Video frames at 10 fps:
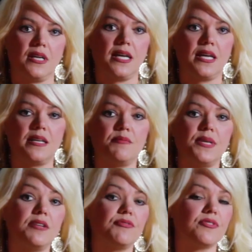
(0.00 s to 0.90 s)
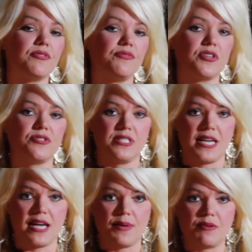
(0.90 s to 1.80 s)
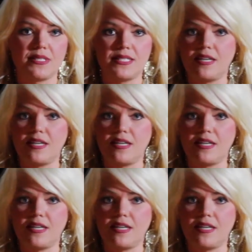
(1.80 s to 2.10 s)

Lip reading: and admitted for the first time I was